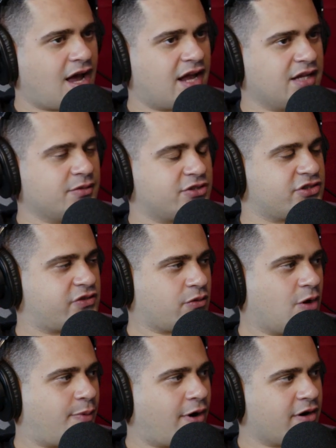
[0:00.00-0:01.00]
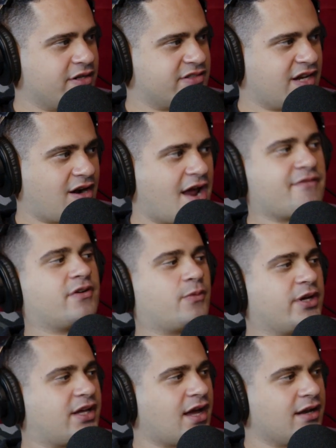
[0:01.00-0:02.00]
And he would just throw parties there every
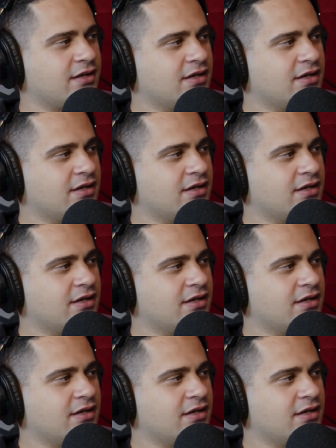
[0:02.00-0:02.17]
weekend.